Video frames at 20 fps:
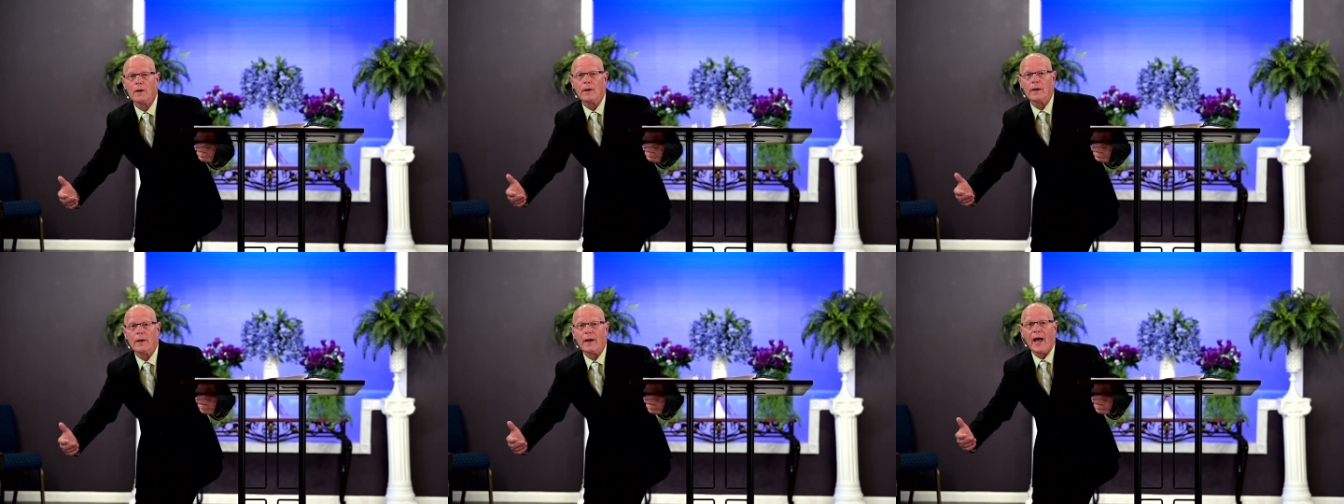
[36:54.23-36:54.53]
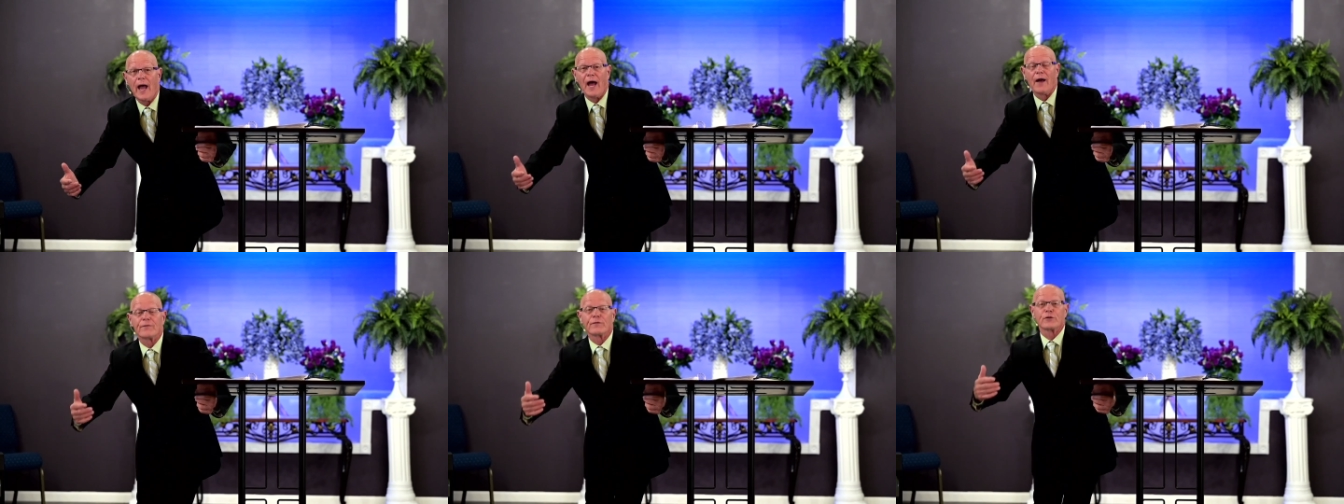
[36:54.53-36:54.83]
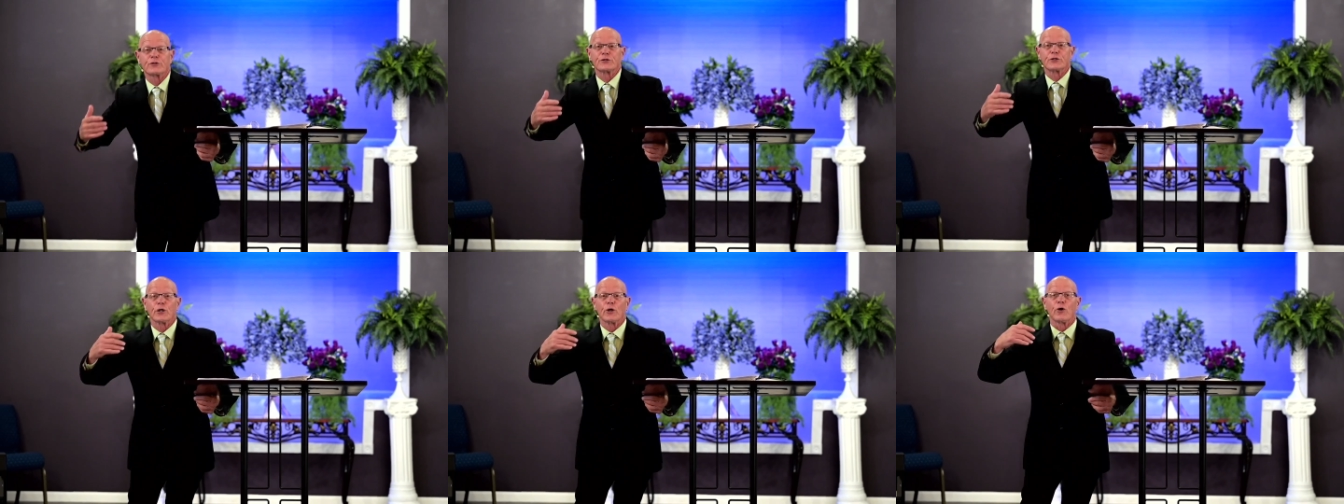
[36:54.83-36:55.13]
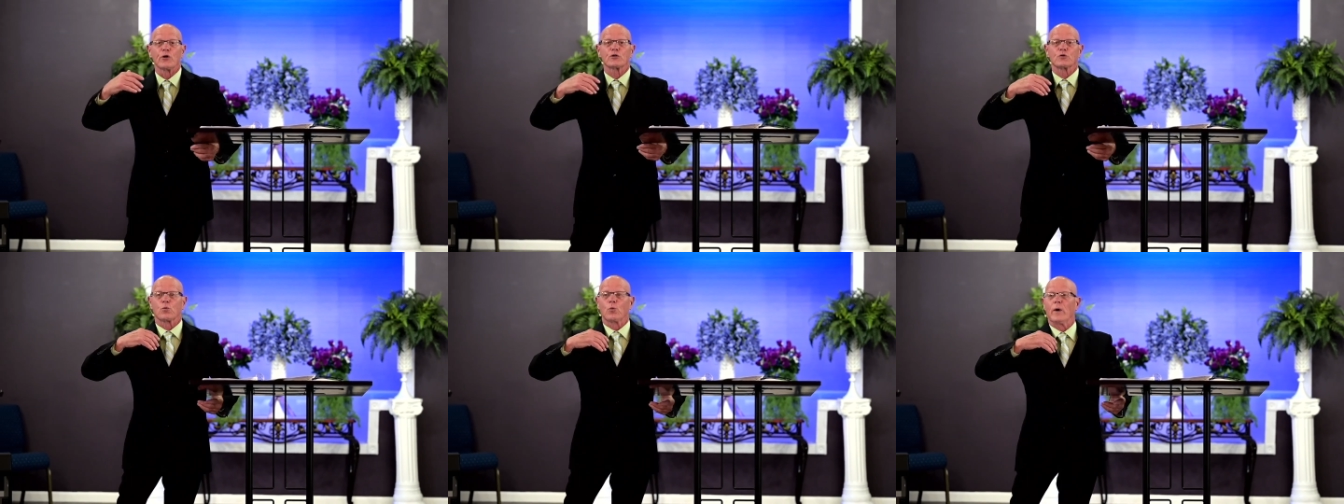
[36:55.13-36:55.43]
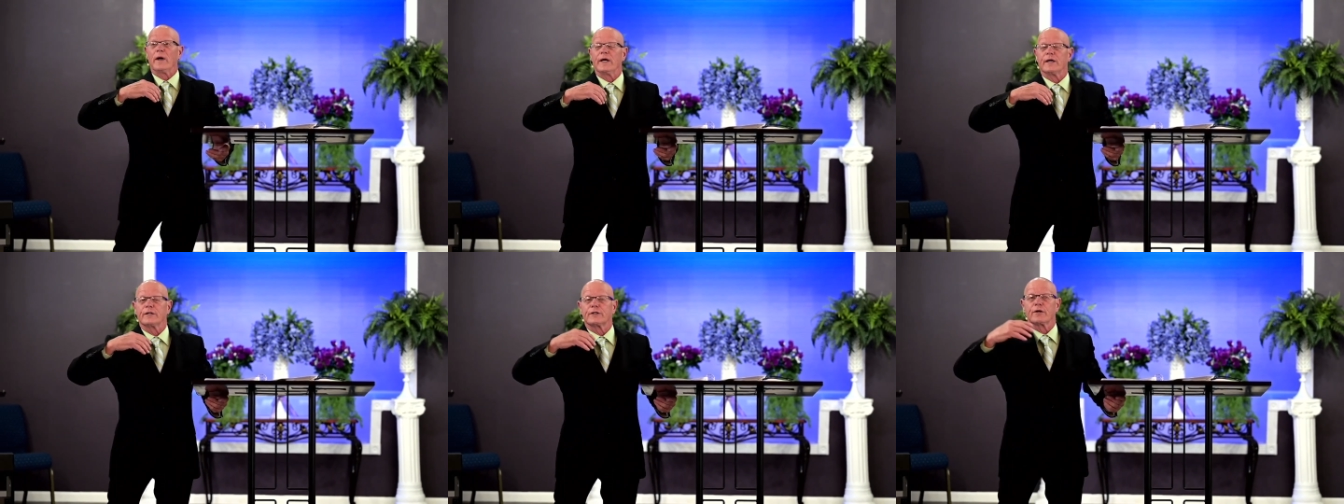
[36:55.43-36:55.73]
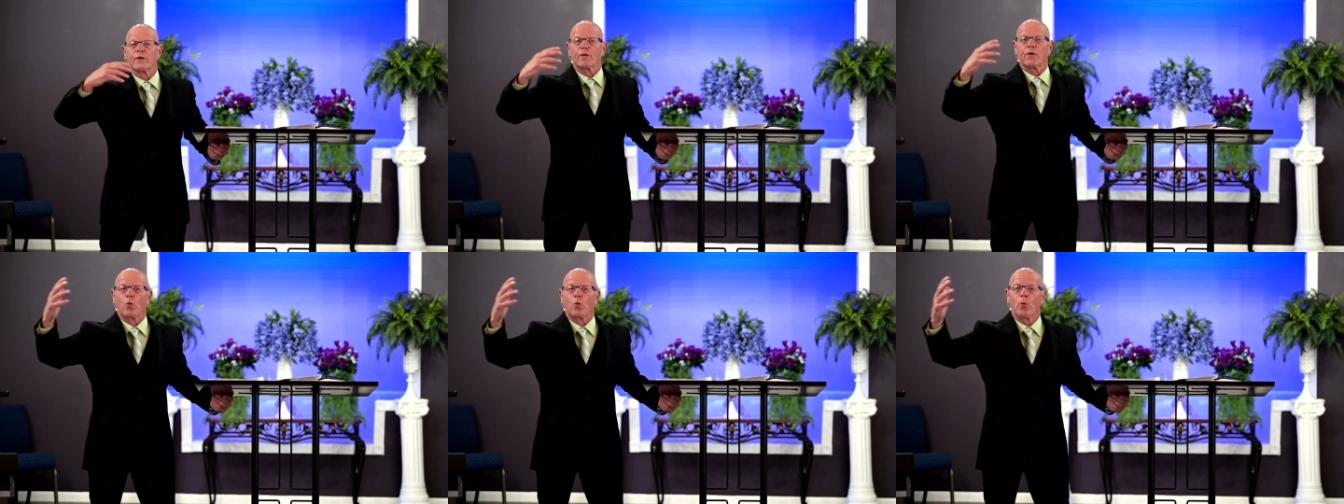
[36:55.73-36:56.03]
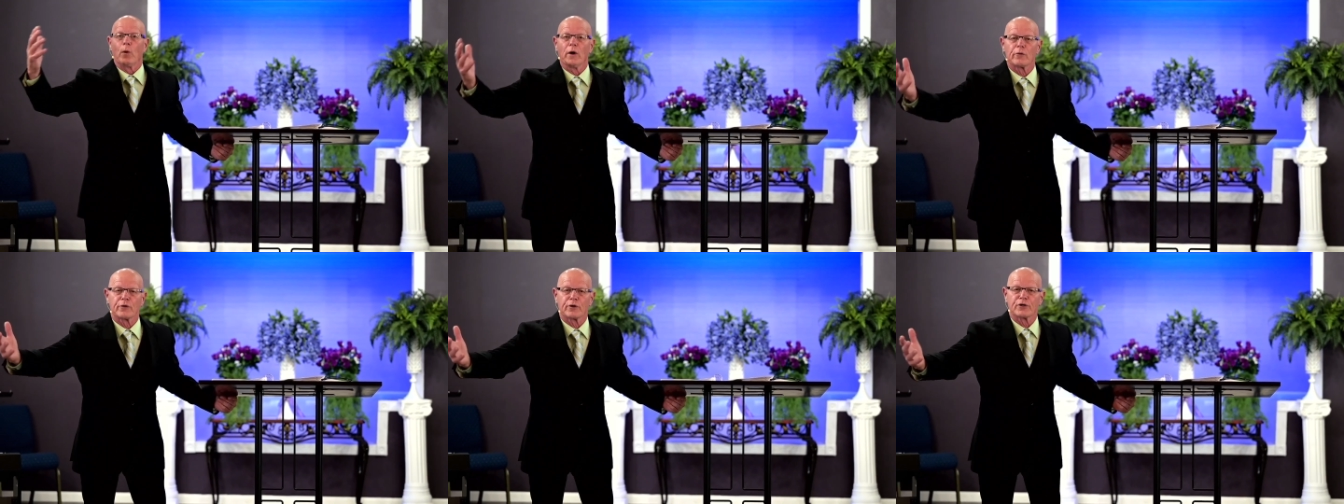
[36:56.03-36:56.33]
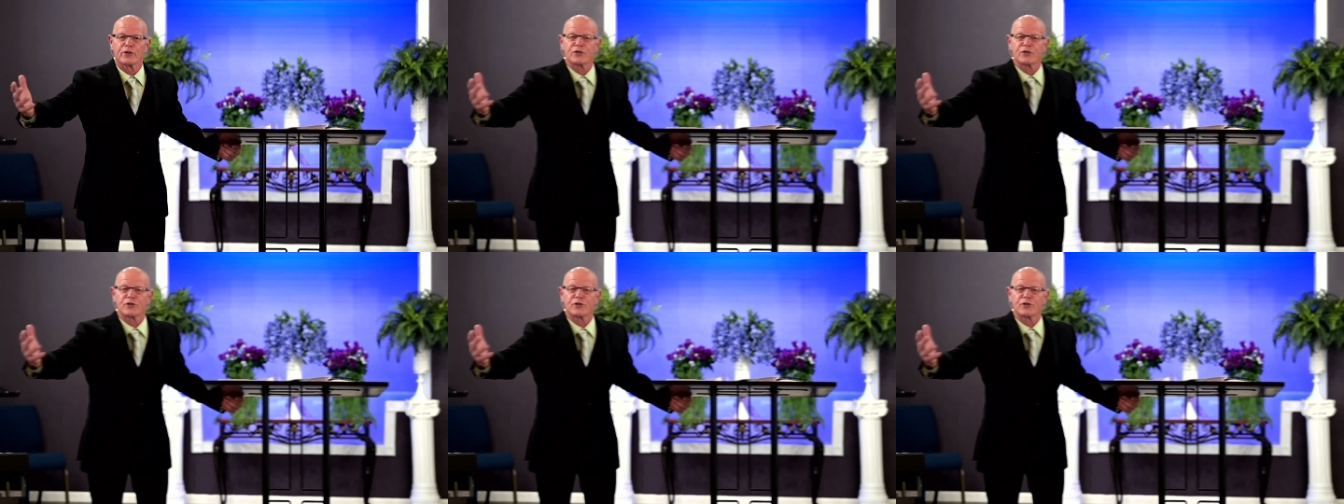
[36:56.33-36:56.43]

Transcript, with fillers: and the church went into the wilderness